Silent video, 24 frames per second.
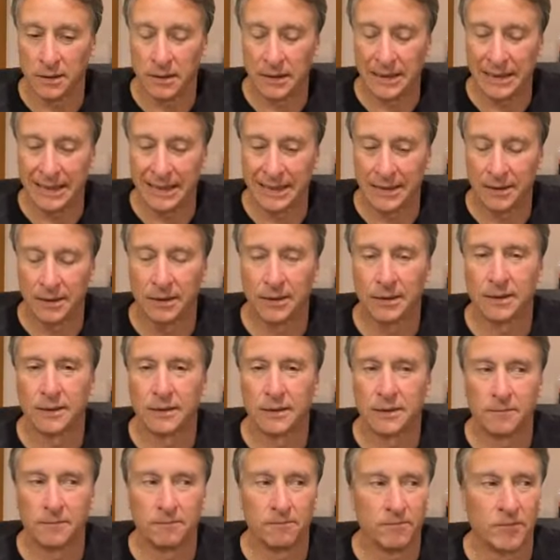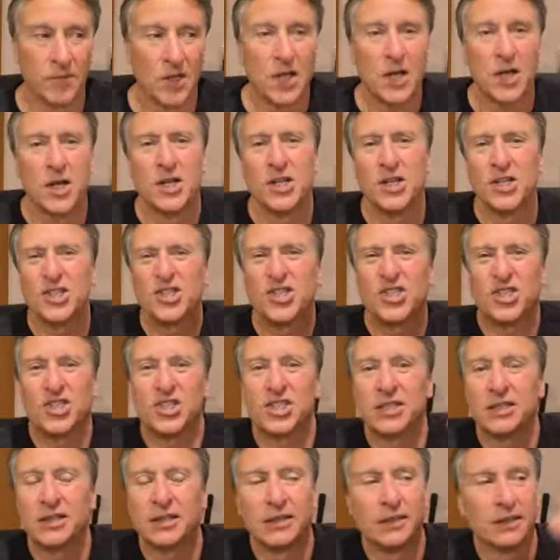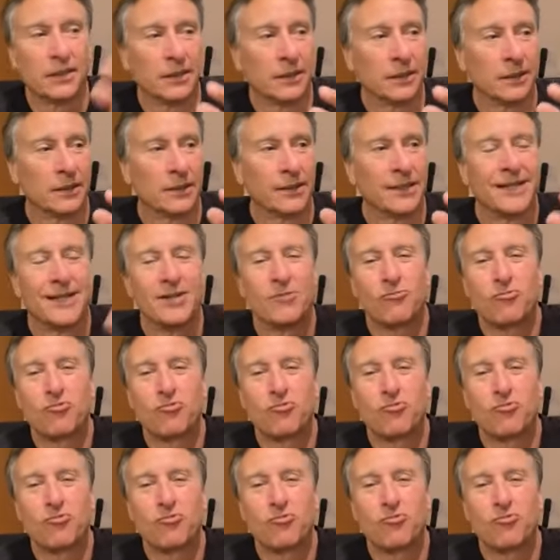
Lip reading: J. Robert Oppenheimer's given name is Robert.